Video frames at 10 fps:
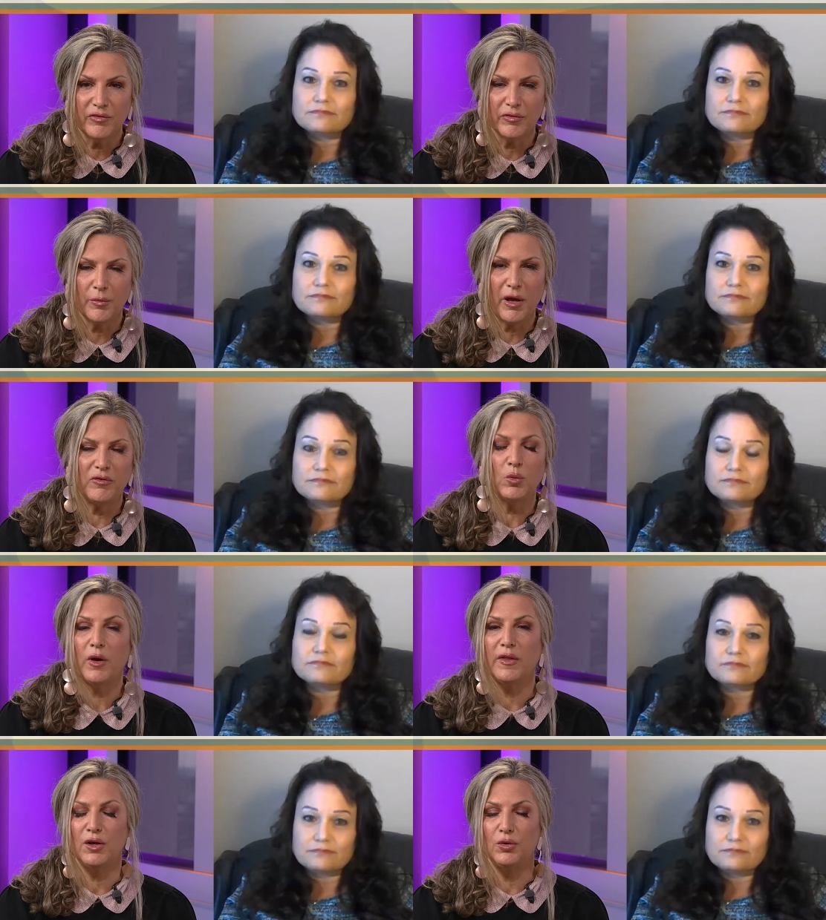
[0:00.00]
Speaker 1: from
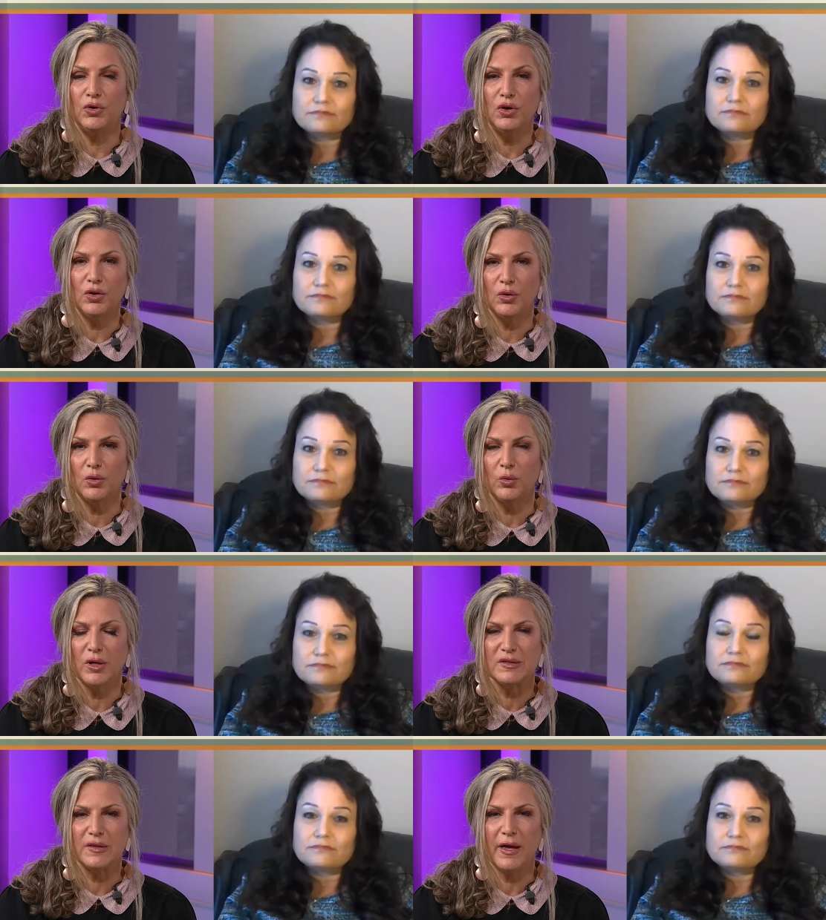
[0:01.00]
everyone that you knew
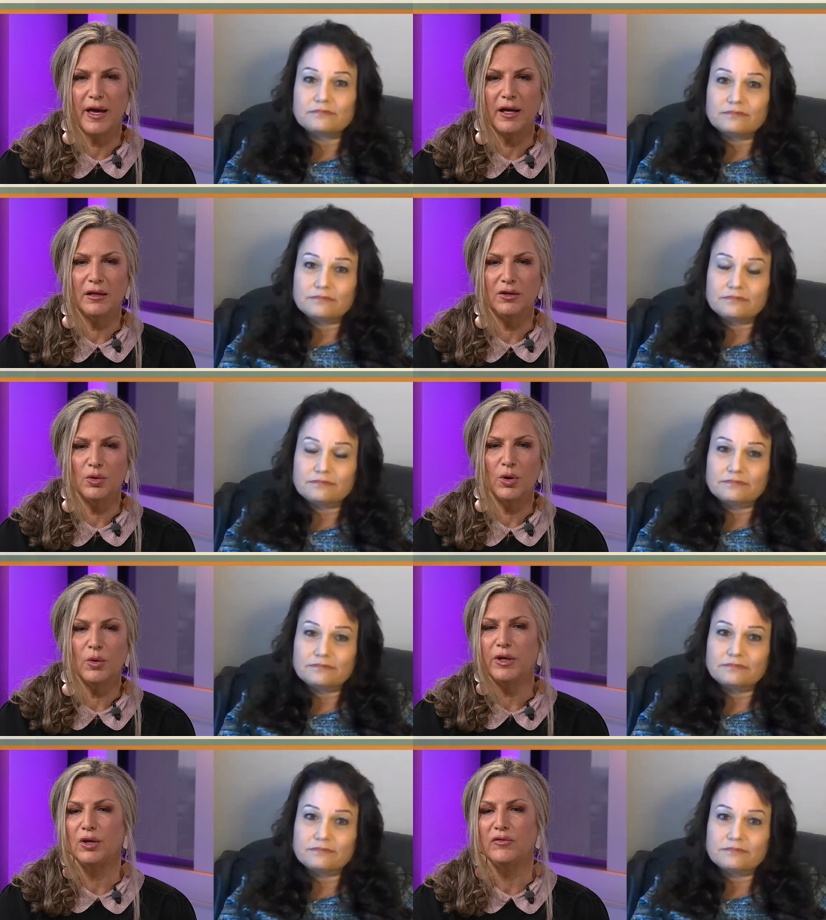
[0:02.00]
was that you were
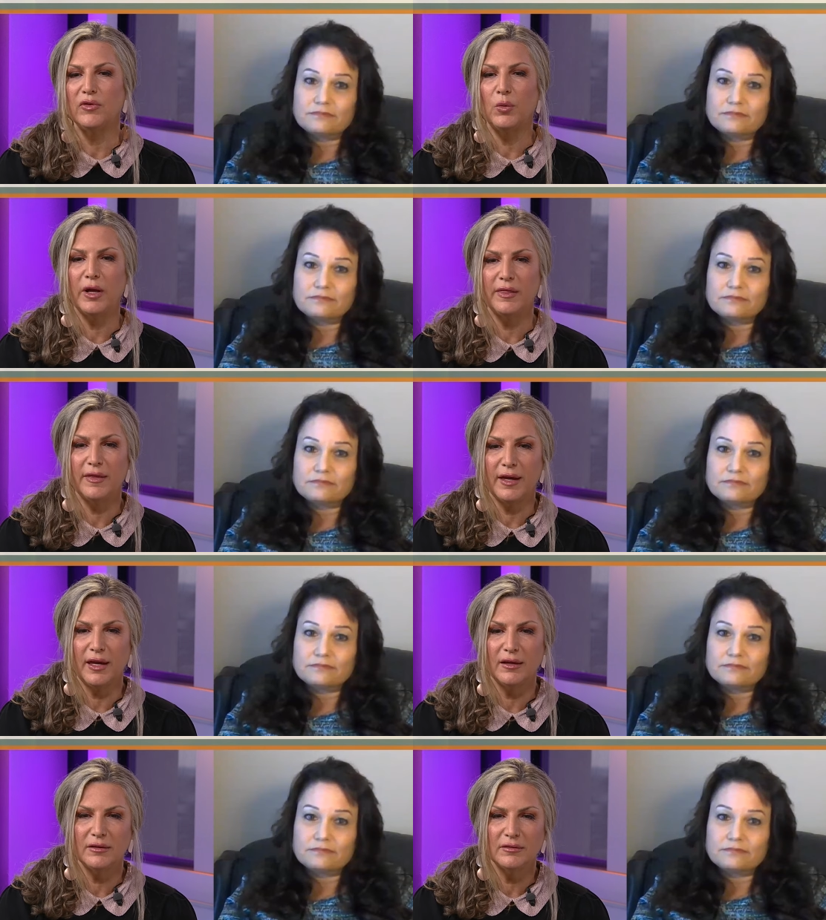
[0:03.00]
only good for one
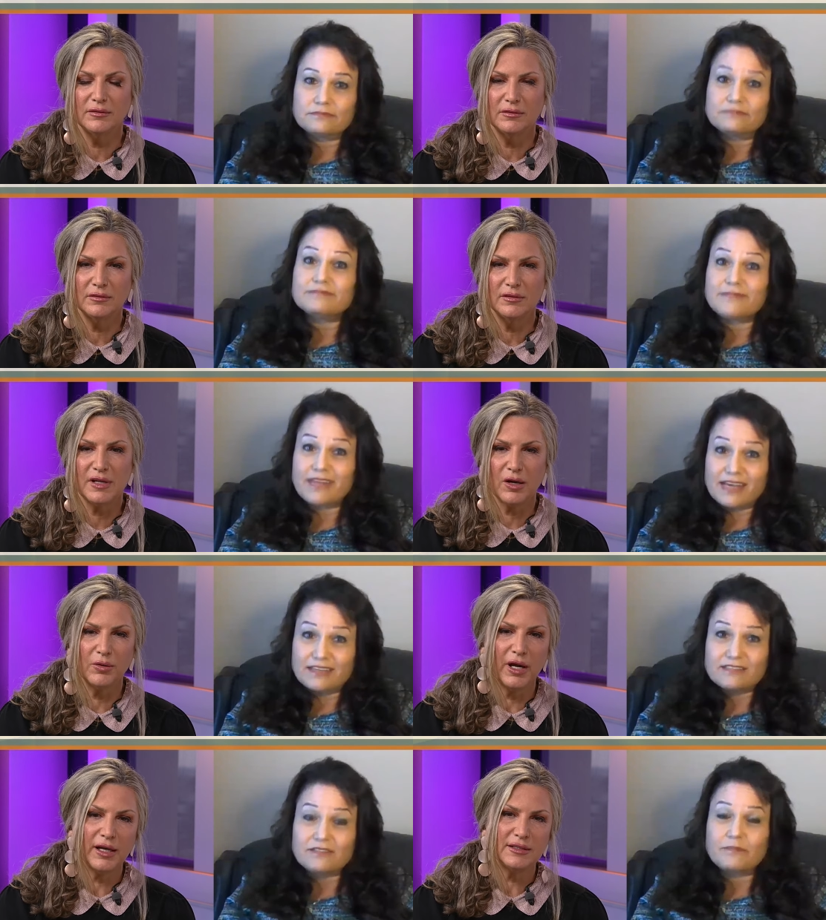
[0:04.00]
thing. Is that
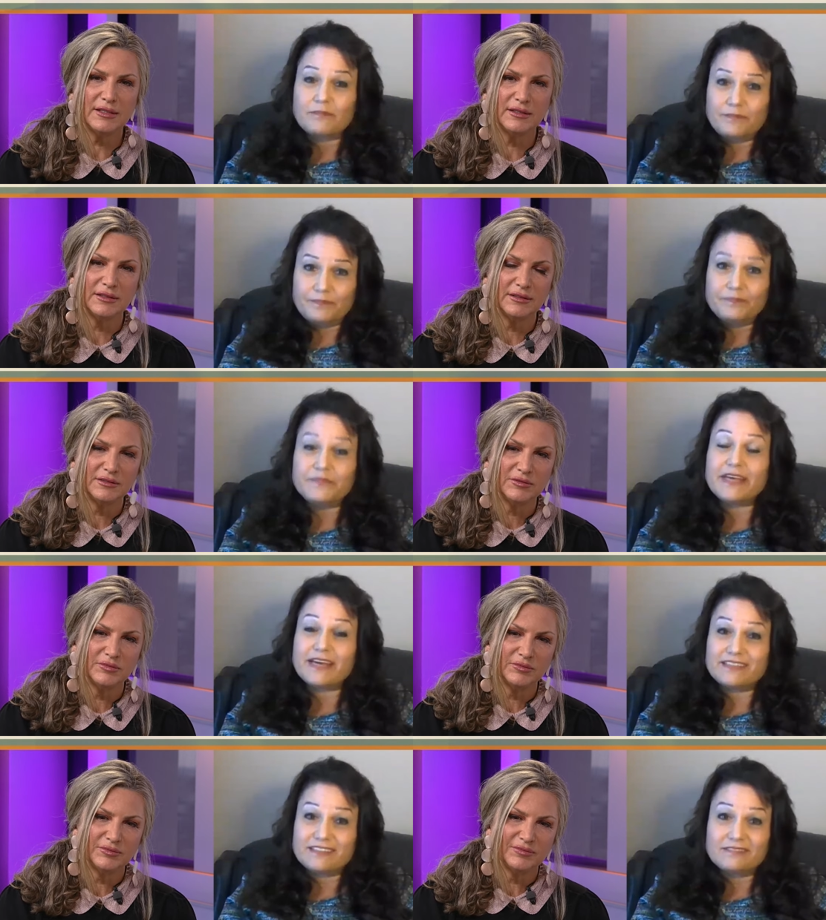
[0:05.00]
correct?
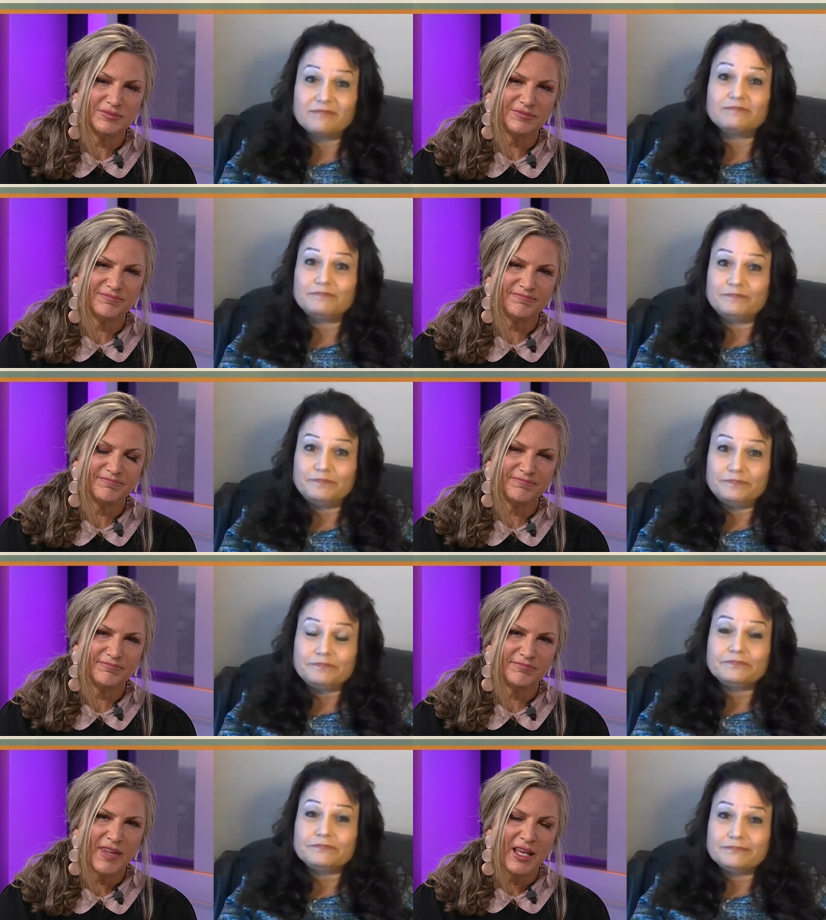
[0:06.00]
Speaker 2: Yes.
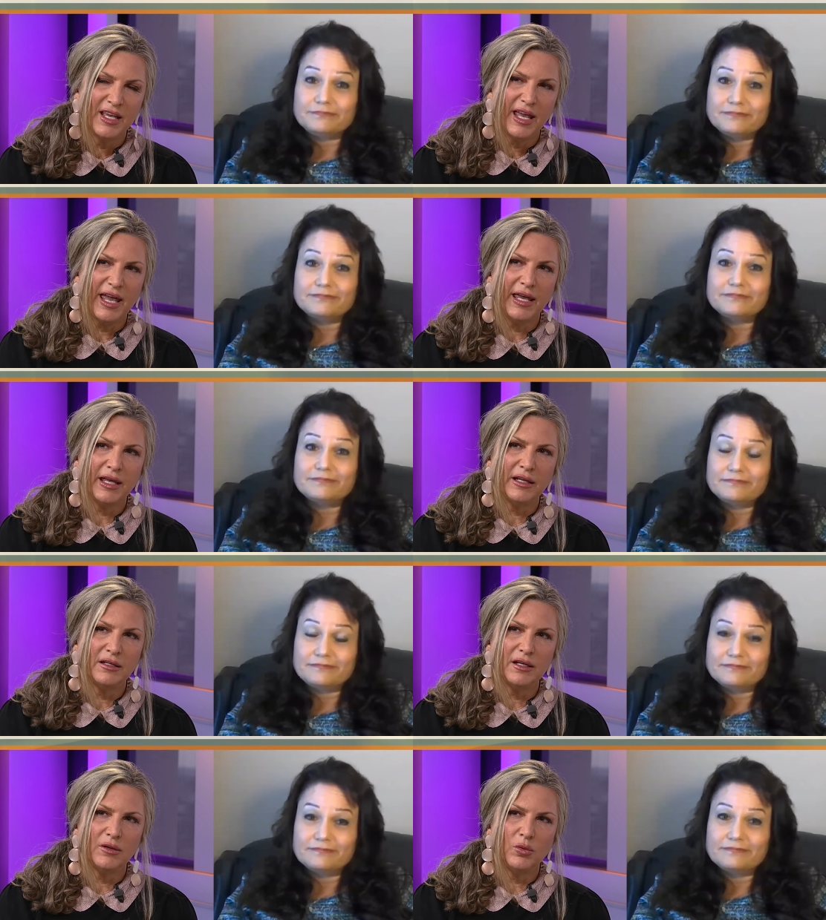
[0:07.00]
Speaker 1: Yes.
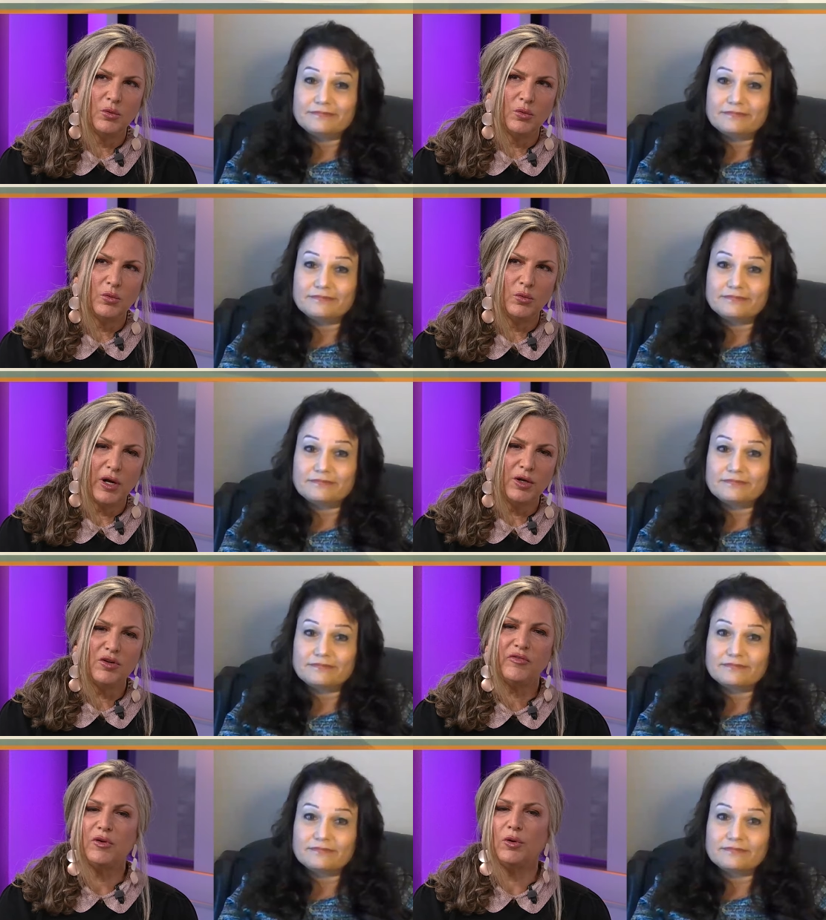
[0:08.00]
And where do
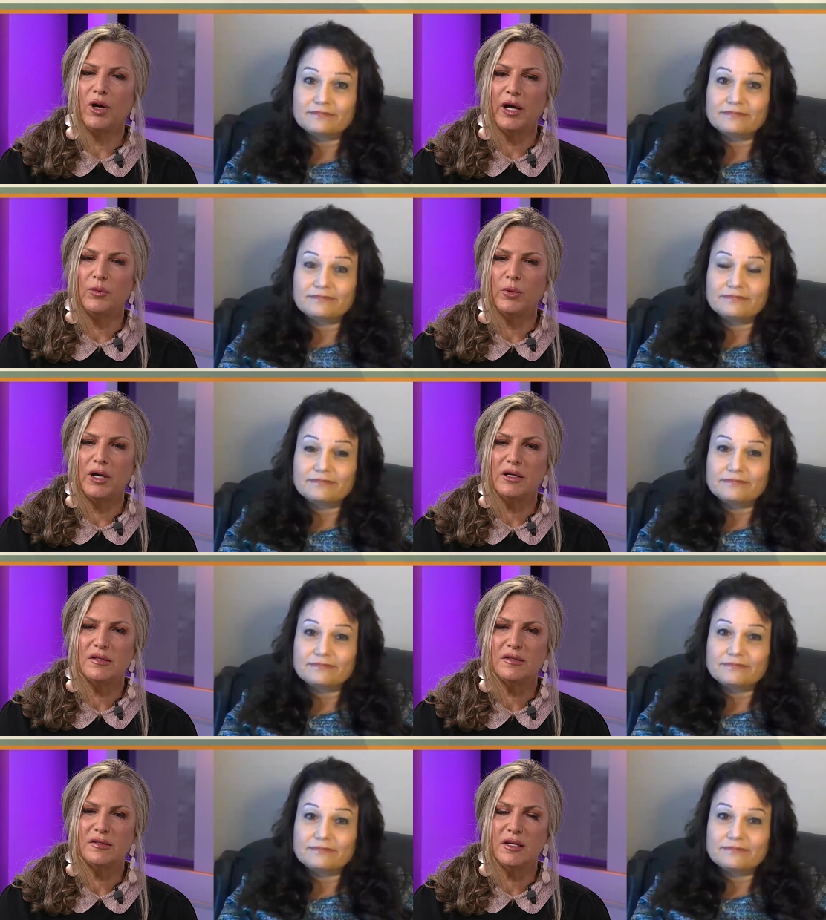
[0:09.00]
you feel God
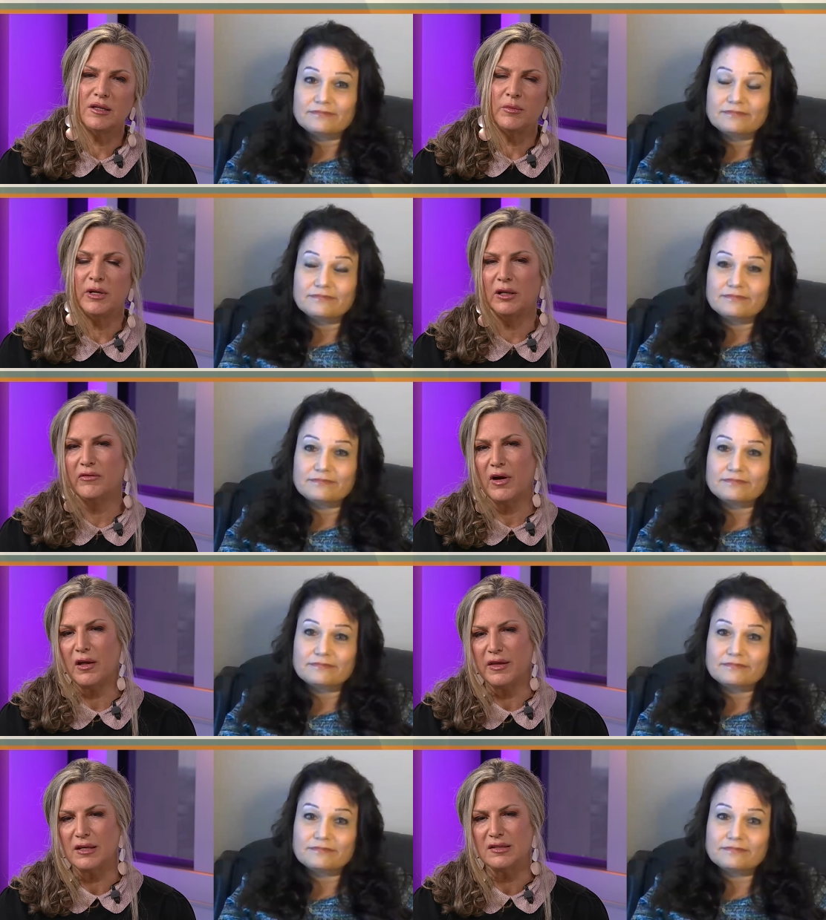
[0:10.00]
was in the middle of
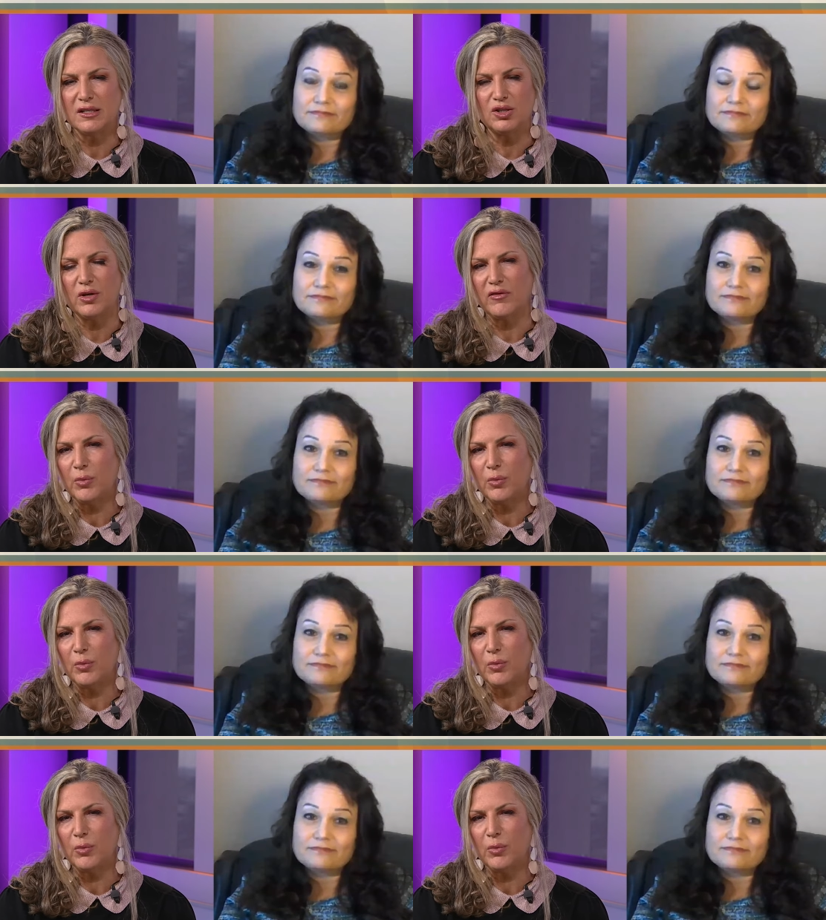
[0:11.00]
all this? Did you ever